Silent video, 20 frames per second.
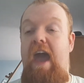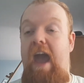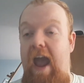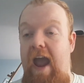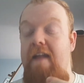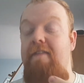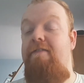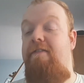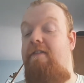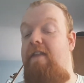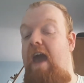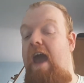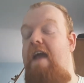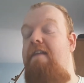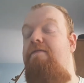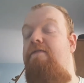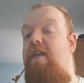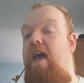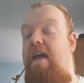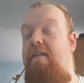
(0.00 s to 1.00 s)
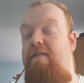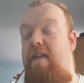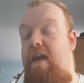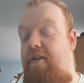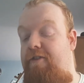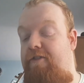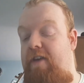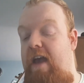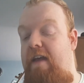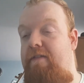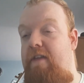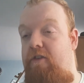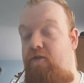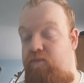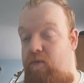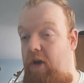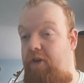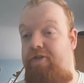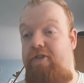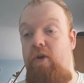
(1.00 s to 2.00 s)
in
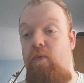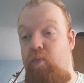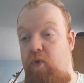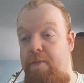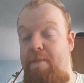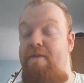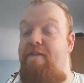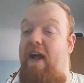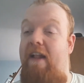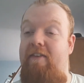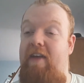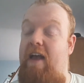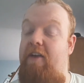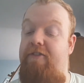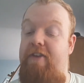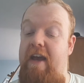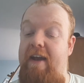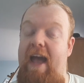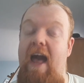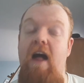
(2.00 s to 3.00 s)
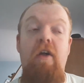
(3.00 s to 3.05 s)
this roster would be fantastic.